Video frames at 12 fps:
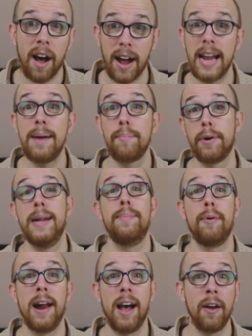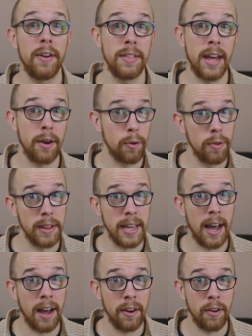I am pretty proud that all
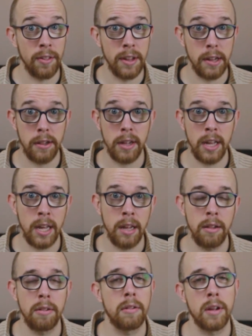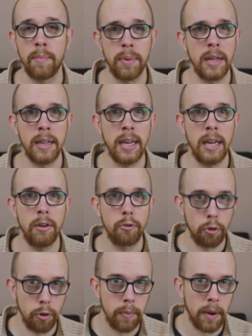the art on this is completely
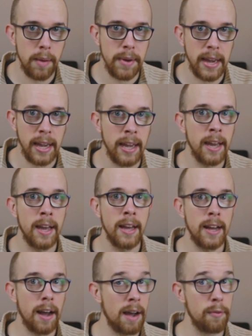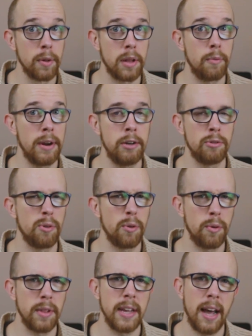drawn by me. I've also
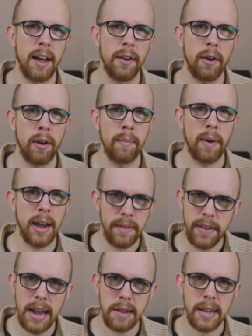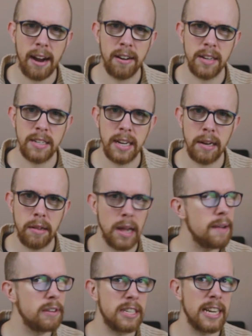redrawn all the art on my advanced character sheets.
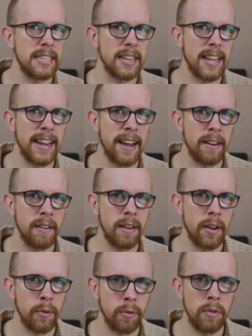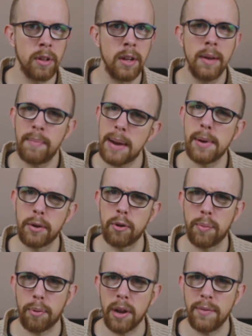I haven't changed the layout at all. Maybe I'll
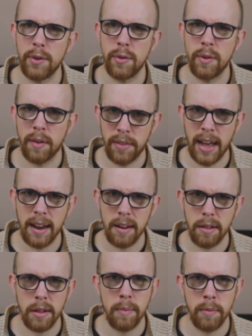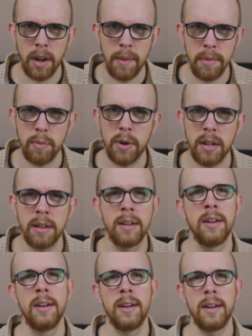do a preview of that sometime as
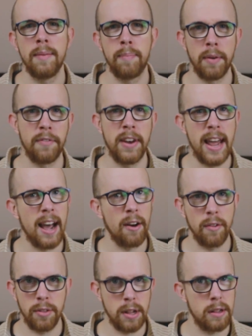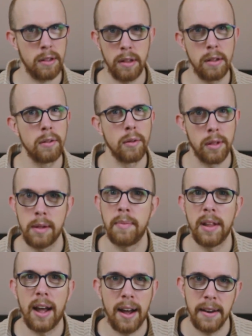well. But for now, this is all
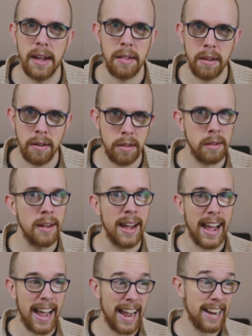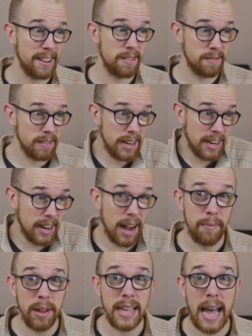similar art assets, and
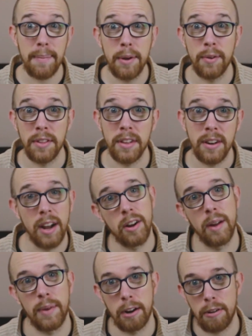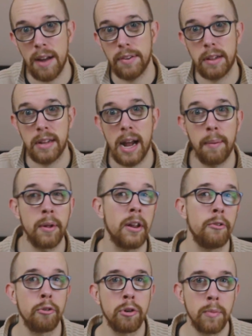I'm really happy with it. I got up my graphics tablet,
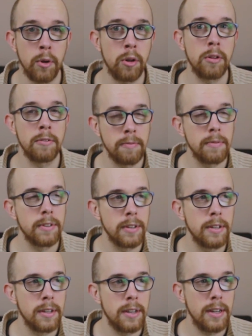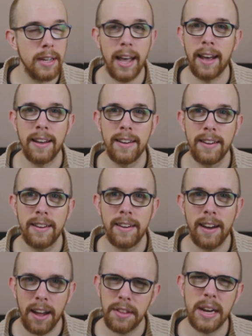I drew them all. Yeah,
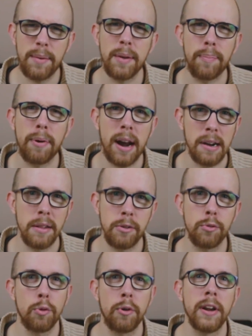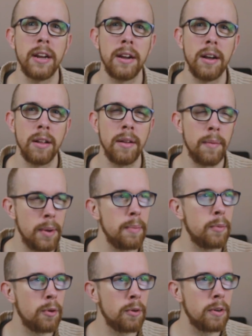I think I'm going to practice drawing a
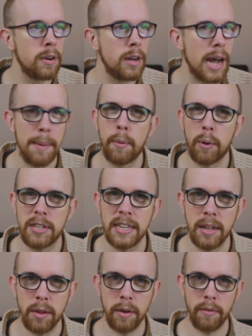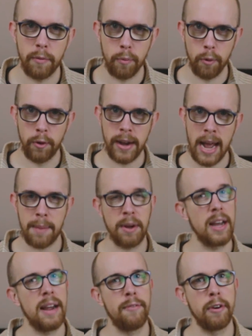bit more. I've been watching a lot of
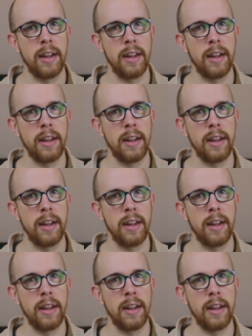Runehammer.